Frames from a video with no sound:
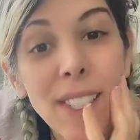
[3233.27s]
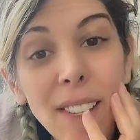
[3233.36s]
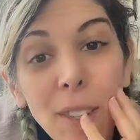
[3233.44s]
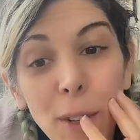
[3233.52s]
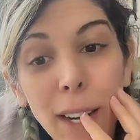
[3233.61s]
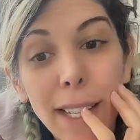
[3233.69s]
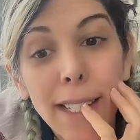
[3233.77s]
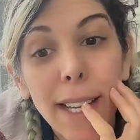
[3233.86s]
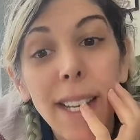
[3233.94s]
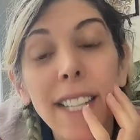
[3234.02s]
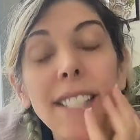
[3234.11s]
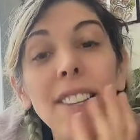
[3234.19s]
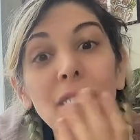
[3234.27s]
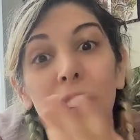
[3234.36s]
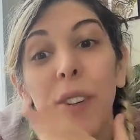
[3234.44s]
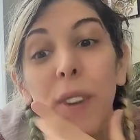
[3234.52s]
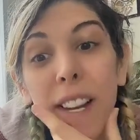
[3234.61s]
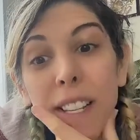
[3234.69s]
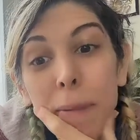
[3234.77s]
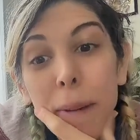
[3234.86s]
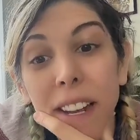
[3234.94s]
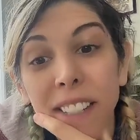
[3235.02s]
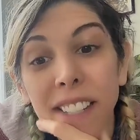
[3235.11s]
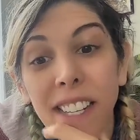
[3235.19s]
It was a little crazy. It's a little
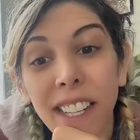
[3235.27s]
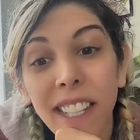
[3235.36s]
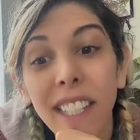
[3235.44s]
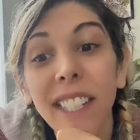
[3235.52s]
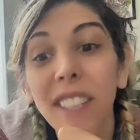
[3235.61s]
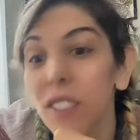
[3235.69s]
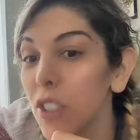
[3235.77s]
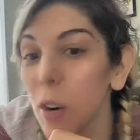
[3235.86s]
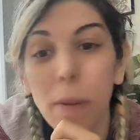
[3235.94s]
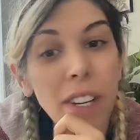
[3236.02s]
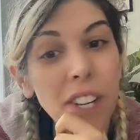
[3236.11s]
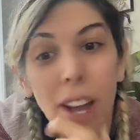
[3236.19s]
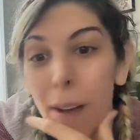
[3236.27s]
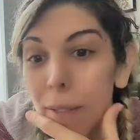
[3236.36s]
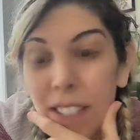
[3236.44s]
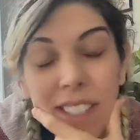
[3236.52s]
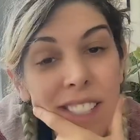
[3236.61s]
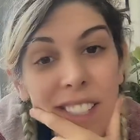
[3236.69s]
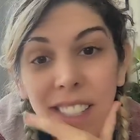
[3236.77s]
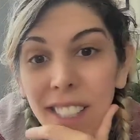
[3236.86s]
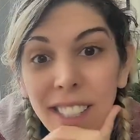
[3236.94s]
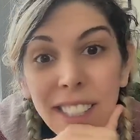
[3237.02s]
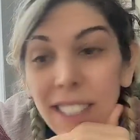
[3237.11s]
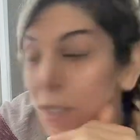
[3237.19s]
crazy pants. So much
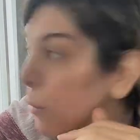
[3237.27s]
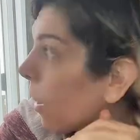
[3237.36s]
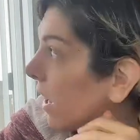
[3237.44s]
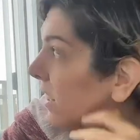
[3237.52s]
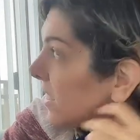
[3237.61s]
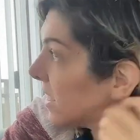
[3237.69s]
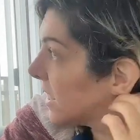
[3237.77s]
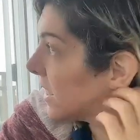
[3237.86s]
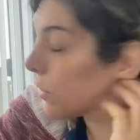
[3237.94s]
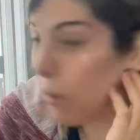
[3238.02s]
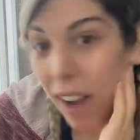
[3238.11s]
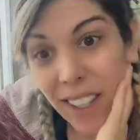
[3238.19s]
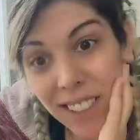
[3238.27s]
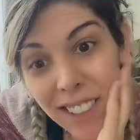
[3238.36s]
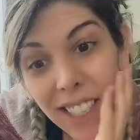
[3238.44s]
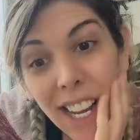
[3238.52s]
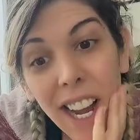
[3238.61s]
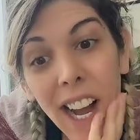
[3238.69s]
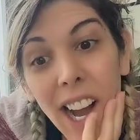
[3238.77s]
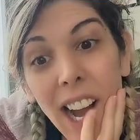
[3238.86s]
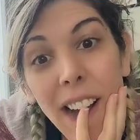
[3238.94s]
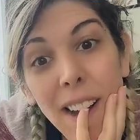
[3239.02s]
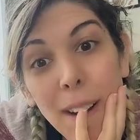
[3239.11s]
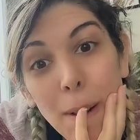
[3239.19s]
happened. It's wild. It's wild.
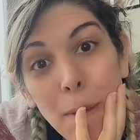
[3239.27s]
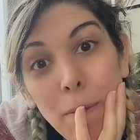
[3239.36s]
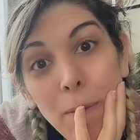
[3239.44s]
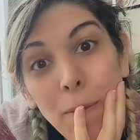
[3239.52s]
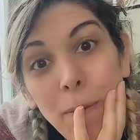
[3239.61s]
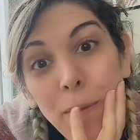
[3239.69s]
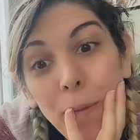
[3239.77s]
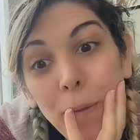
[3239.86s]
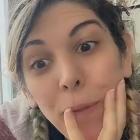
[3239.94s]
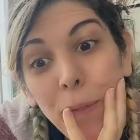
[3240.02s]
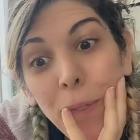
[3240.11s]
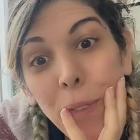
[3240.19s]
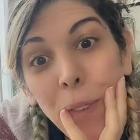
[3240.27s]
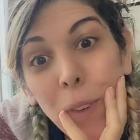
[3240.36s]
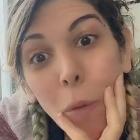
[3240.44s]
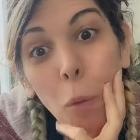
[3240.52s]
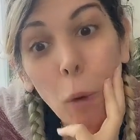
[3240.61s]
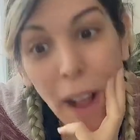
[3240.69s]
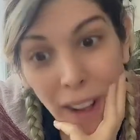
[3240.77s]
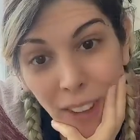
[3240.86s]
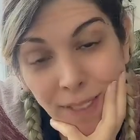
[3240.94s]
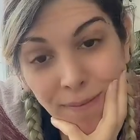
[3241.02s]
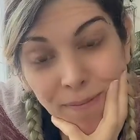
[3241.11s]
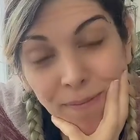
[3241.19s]
Um,
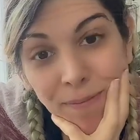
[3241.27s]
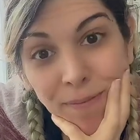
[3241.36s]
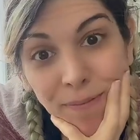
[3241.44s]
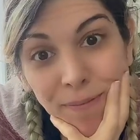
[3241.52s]
well,